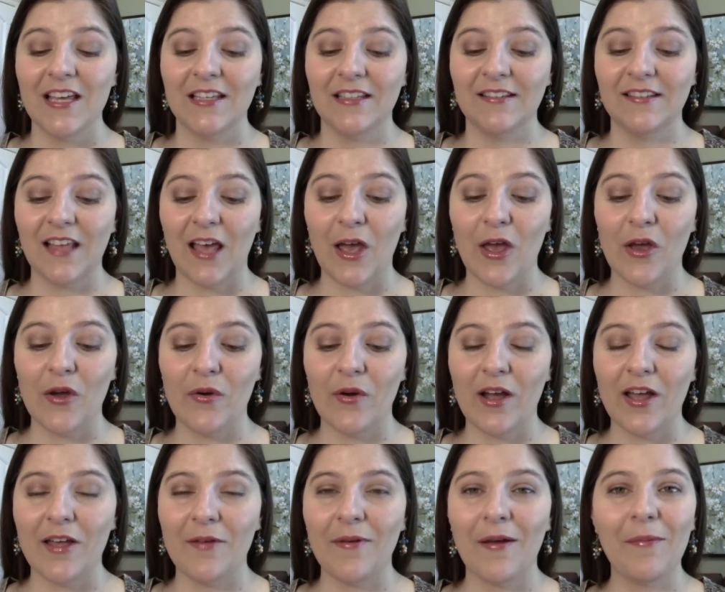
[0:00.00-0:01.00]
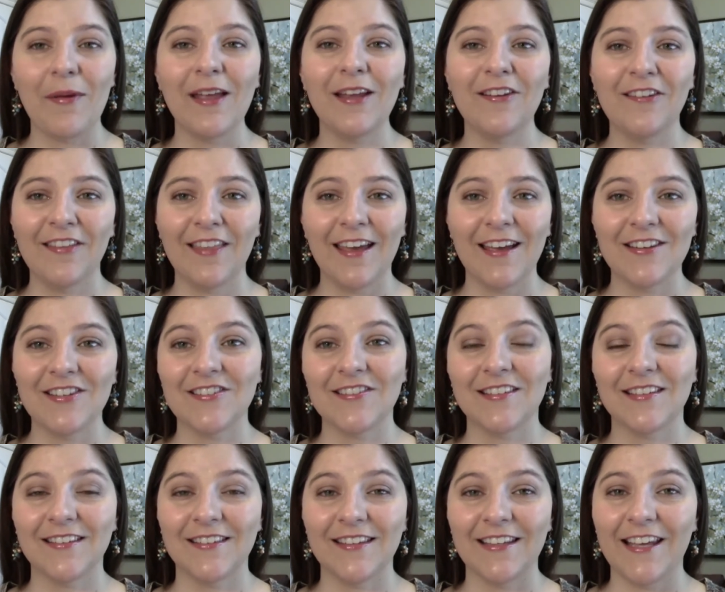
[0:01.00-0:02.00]
So I may do that
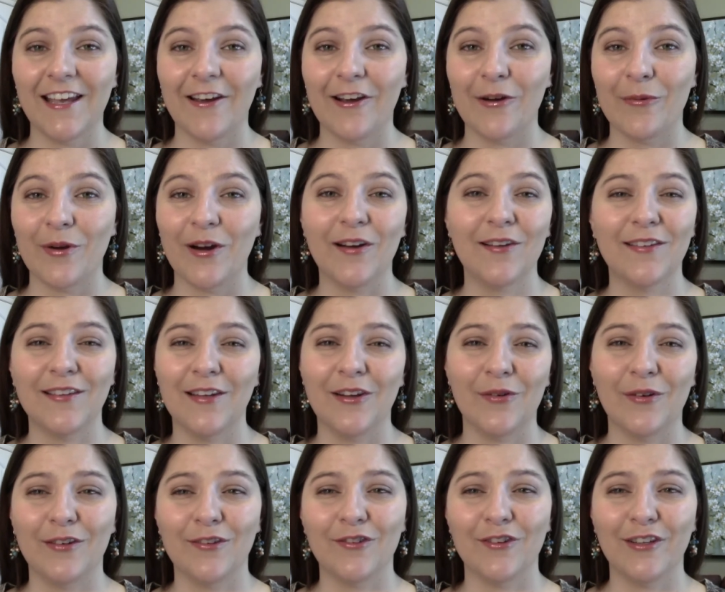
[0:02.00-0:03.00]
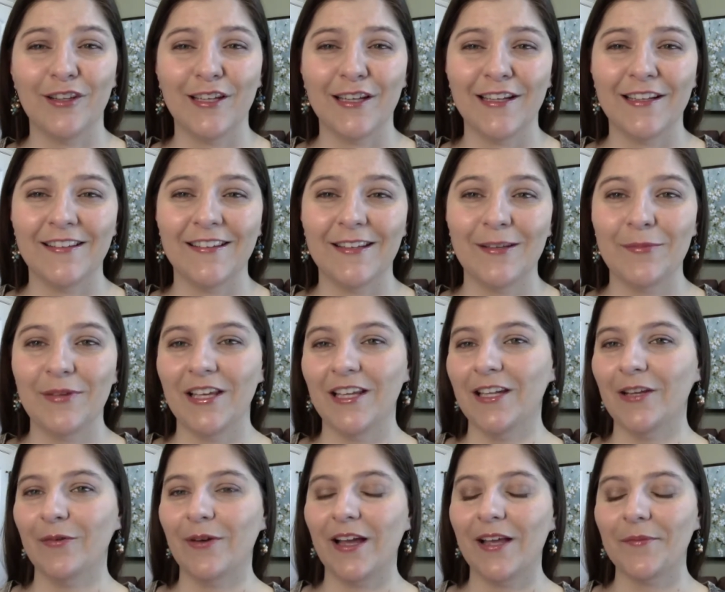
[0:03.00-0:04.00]
just to see how it works, and no one's really going to see me
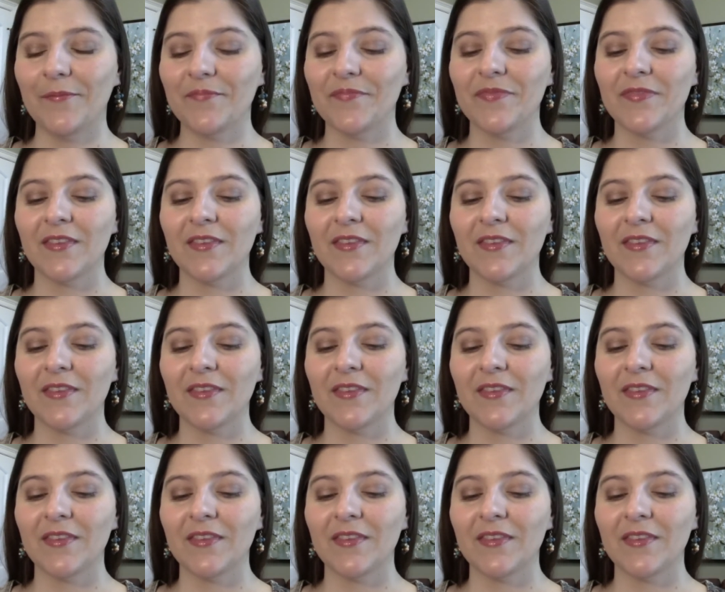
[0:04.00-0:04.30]
anyway.